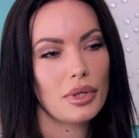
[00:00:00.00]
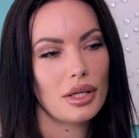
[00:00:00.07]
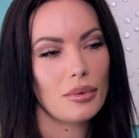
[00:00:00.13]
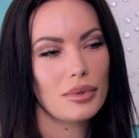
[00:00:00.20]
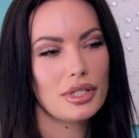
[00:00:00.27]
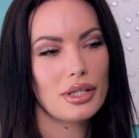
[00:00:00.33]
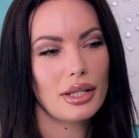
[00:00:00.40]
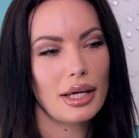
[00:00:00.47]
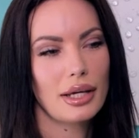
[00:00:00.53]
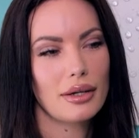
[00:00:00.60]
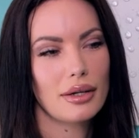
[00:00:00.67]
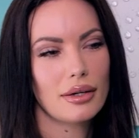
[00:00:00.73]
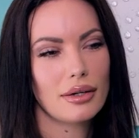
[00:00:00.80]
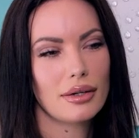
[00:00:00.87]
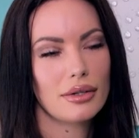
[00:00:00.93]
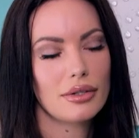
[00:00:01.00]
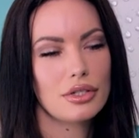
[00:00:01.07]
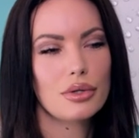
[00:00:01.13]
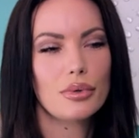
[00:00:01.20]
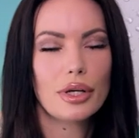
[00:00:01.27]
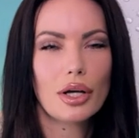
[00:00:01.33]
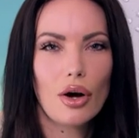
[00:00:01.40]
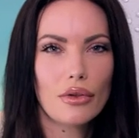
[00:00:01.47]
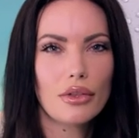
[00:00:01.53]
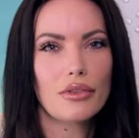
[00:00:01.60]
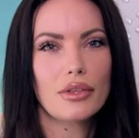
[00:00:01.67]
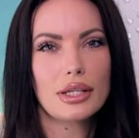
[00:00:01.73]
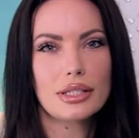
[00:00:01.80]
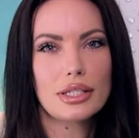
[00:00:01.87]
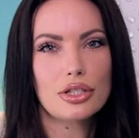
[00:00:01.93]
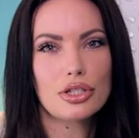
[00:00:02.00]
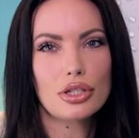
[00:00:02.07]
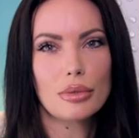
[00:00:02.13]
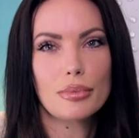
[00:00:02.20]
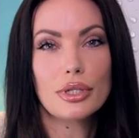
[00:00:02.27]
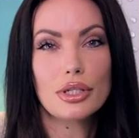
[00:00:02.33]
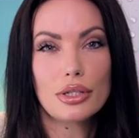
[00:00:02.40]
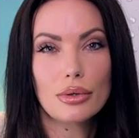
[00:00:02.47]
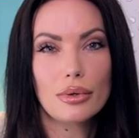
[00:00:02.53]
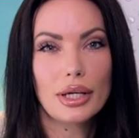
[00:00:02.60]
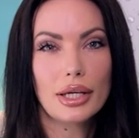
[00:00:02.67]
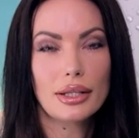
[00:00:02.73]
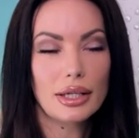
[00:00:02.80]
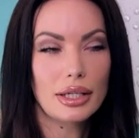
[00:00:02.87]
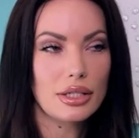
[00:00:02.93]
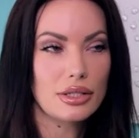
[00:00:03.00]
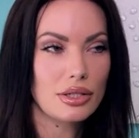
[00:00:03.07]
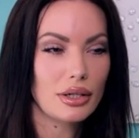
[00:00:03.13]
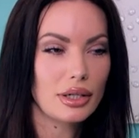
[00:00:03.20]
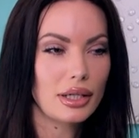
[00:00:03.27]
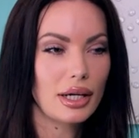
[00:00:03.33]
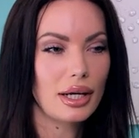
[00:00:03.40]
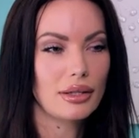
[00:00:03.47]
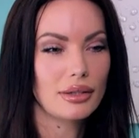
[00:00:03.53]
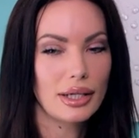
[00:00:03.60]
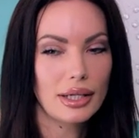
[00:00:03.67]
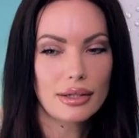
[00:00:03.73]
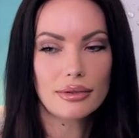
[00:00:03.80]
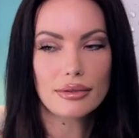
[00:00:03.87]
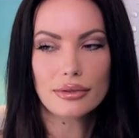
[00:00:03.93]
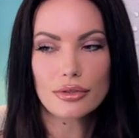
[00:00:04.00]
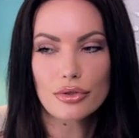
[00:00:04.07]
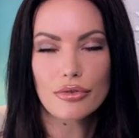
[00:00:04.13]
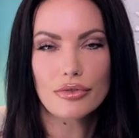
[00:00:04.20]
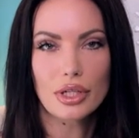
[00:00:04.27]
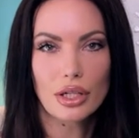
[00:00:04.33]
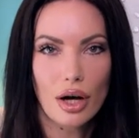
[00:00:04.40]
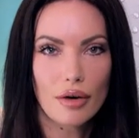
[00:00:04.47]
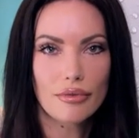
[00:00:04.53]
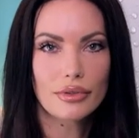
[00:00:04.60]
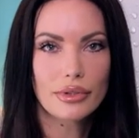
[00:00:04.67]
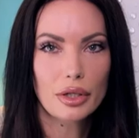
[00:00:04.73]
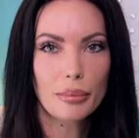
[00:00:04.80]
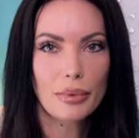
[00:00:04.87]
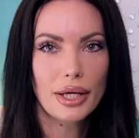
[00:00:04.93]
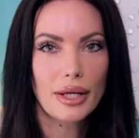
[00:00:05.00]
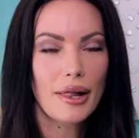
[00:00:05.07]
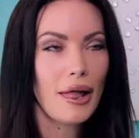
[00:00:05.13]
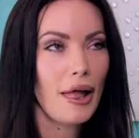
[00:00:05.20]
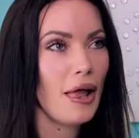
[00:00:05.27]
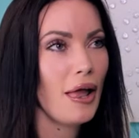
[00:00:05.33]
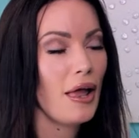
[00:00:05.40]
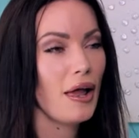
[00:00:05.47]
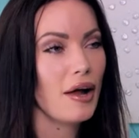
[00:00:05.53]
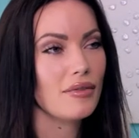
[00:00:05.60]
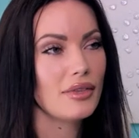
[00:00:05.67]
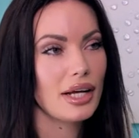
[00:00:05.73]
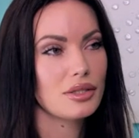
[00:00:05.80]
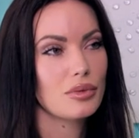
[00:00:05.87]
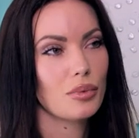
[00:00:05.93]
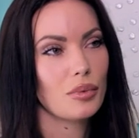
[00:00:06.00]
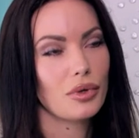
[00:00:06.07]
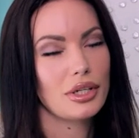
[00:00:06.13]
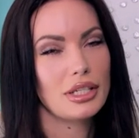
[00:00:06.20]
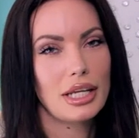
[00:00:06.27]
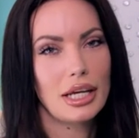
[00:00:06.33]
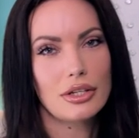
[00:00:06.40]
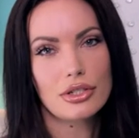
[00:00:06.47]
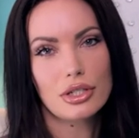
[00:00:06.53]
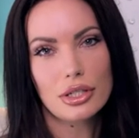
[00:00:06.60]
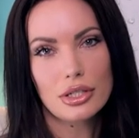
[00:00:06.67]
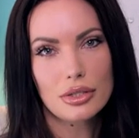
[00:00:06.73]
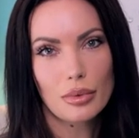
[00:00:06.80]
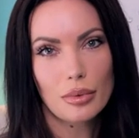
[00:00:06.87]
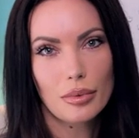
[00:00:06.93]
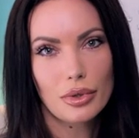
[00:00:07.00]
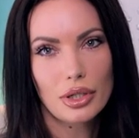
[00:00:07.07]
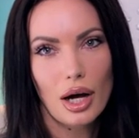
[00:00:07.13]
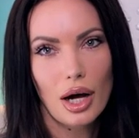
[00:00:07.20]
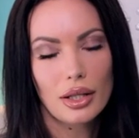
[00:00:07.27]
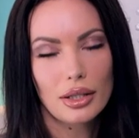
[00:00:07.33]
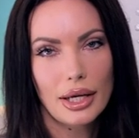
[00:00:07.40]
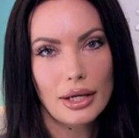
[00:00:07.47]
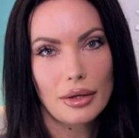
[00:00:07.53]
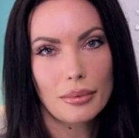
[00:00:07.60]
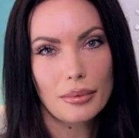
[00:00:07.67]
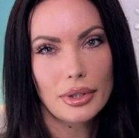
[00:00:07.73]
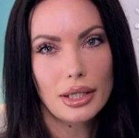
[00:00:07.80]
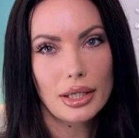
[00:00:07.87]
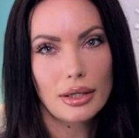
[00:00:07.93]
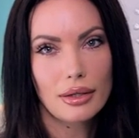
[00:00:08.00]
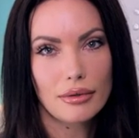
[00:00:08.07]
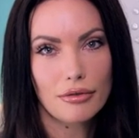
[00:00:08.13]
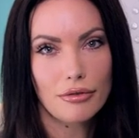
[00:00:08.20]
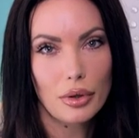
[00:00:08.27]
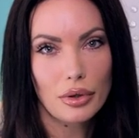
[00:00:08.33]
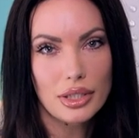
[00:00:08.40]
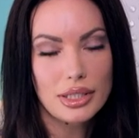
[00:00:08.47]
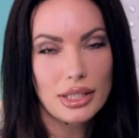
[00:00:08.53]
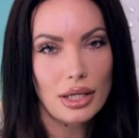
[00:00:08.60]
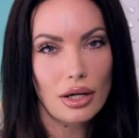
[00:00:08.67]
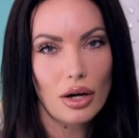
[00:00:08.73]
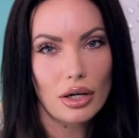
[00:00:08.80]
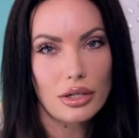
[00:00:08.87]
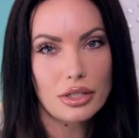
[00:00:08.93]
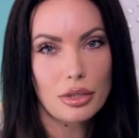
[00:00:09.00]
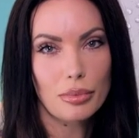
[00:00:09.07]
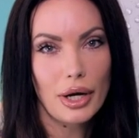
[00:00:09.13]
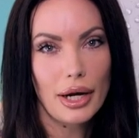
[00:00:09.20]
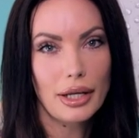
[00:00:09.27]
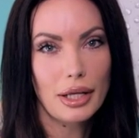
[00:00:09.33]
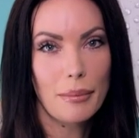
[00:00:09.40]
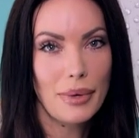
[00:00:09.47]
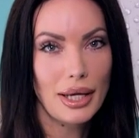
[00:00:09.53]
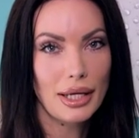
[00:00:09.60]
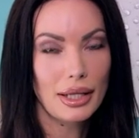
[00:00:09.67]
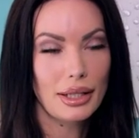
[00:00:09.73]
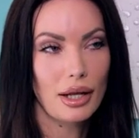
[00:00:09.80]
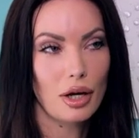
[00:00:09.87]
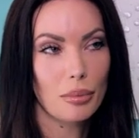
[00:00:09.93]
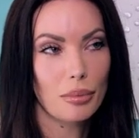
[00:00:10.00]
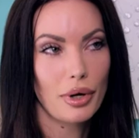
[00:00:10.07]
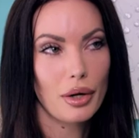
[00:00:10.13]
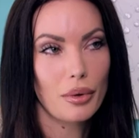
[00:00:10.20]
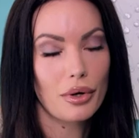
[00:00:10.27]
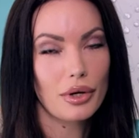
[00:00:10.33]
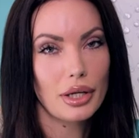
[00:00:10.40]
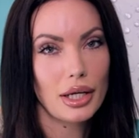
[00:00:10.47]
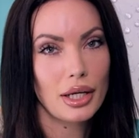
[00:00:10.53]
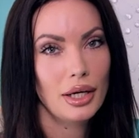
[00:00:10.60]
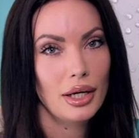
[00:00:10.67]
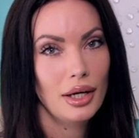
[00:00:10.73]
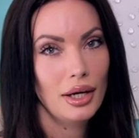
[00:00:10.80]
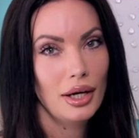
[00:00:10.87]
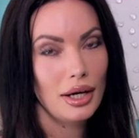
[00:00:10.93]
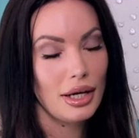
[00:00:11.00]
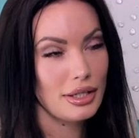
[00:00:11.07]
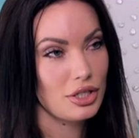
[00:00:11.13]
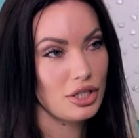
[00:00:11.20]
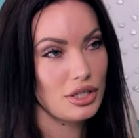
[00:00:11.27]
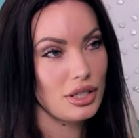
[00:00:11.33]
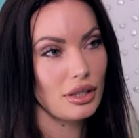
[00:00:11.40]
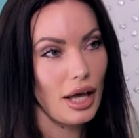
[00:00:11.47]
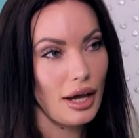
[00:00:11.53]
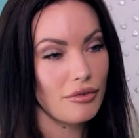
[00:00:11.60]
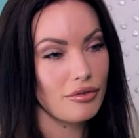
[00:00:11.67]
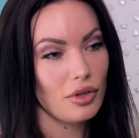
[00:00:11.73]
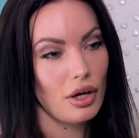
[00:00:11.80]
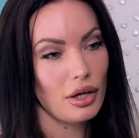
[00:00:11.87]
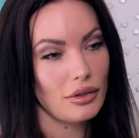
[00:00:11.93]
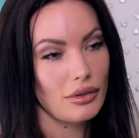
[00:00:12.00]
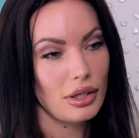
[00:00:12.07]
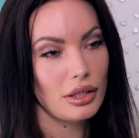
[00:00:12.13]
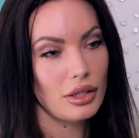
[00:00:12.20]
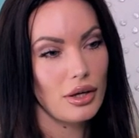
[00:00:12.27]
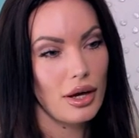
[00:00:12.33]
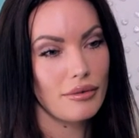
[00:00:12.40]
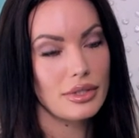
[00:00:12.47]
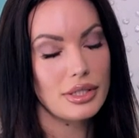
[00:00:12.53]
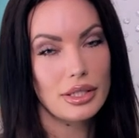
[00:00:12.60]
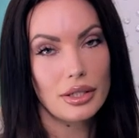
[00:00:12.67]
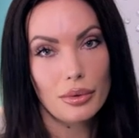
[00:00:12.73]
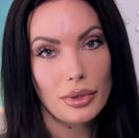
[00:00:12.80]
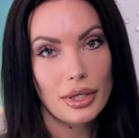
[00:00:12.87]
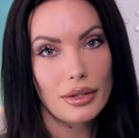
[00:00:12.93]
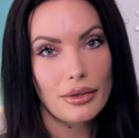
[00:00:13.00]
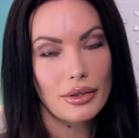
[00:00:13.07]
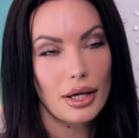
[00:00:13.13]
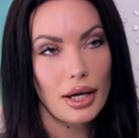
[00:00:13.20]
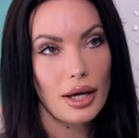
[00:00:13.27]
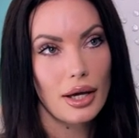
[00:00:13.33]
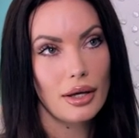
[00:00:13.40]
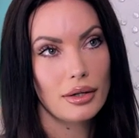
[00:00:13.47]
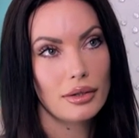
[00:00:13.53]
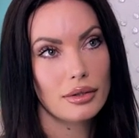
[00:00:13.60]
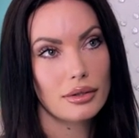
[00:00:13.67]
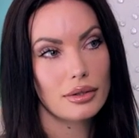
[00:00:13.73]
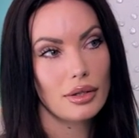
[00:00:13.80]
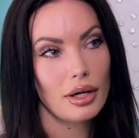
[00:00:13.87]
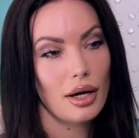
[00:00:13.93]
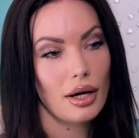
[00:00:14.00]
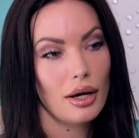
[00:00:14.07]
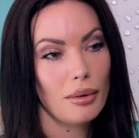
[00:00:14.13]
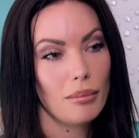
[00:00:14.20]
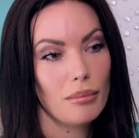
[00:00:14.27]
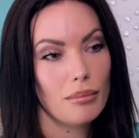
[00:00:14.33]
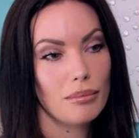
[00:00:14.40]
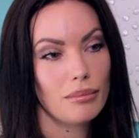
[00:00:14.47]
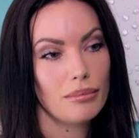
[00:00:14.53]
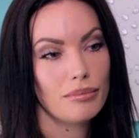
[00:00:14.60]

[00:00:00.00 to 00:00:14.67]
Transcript: he wasn't like doing all the things he should have been doing. Like he started kind of like drifting off a little bit. And that's when we're in danger, is when we're not like really focusing on our sobriety and making that our priority. It's just a lifelong thing that you have to deal with. And I